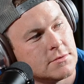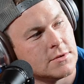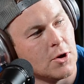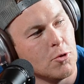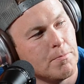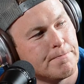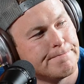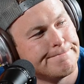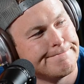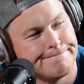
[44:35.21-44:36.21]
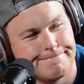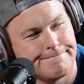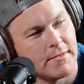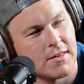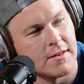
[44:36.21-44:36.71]
Nope.
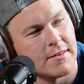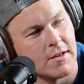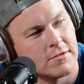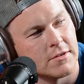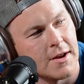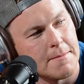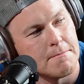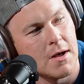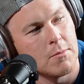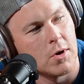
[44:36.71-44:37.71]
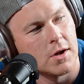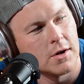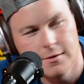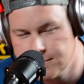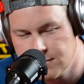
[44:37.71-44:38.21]
It's a seltzer named Mom
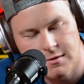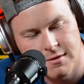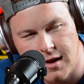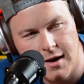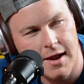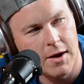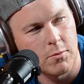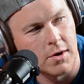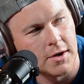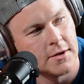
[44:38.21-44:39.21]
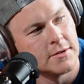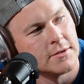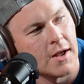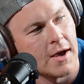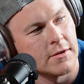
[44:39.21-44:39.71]
Water. It's not dad water.
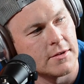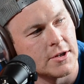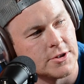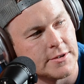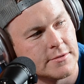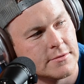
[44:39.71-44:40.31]
I don't touch it.